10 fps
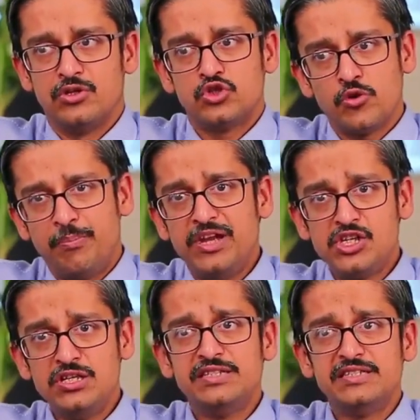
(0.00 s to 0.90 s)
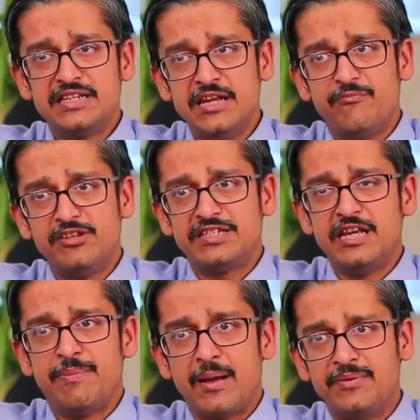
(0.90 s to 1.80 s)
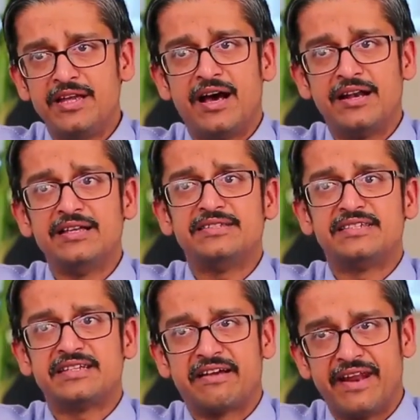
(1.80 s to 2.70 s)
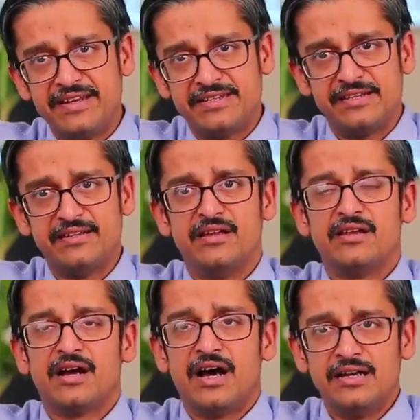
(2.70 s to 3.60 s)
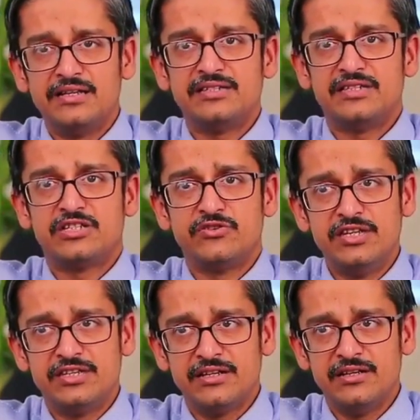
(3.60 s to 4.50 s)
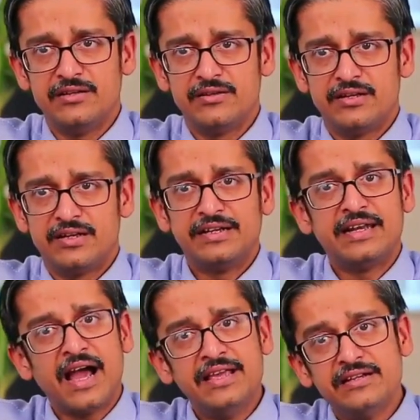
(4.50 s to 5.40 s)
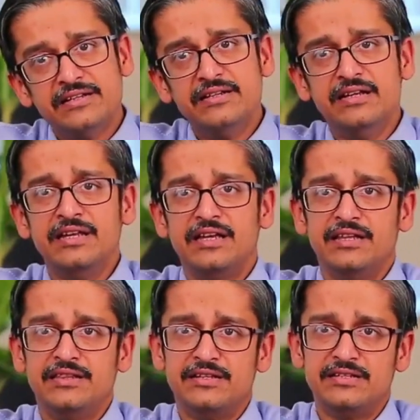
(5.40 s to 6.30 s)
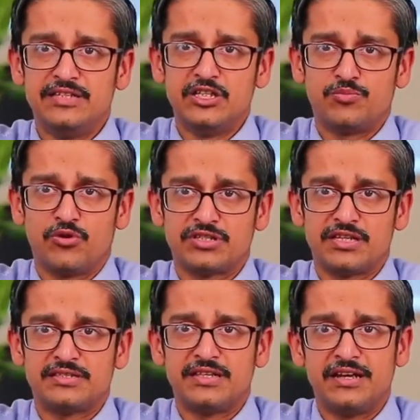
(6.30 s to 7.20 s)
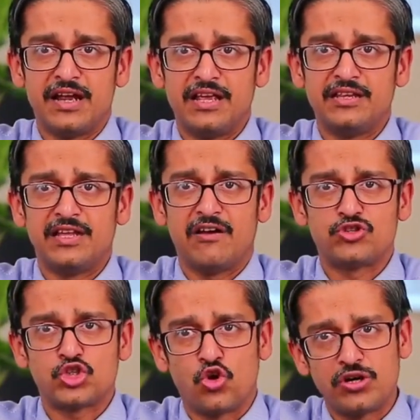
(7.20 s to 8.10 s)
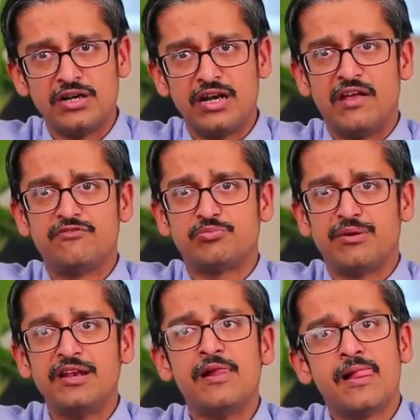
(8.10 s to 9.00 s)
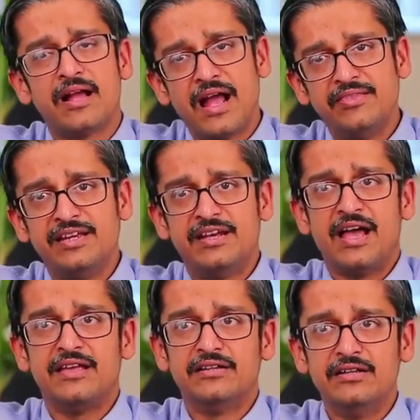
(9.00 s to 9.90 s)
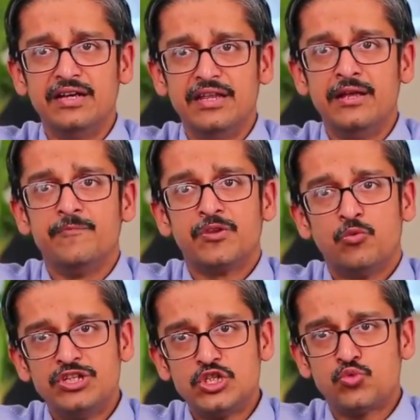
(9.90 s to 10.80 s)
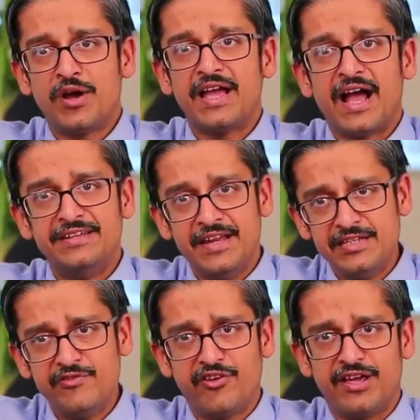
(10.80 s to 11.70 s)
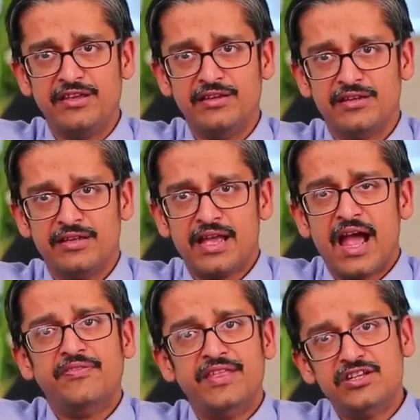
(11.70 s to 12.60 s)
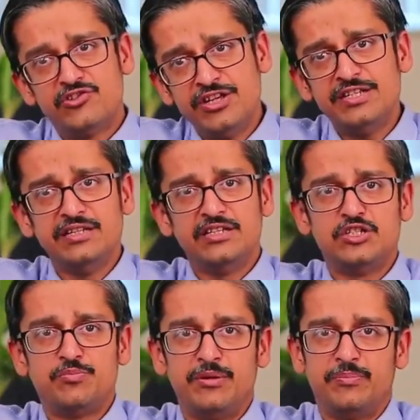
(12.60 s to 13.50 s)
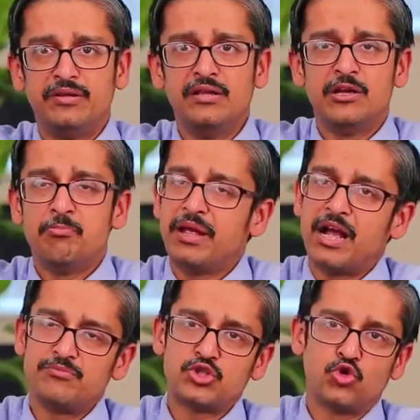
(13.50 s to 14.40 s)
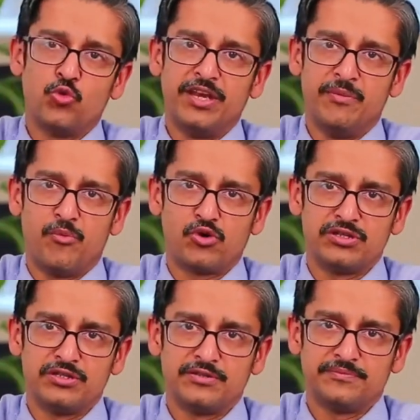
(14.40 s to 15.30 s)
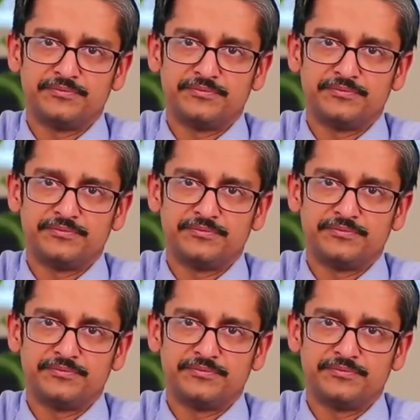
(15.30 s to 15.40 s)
So patients in sleep with sleep apnea, unless it's corrected, unless it's treated, die early in their disease process. They die, they have a shortened lifespan and they die early, which is why identifying and then treating these people becomes so very important.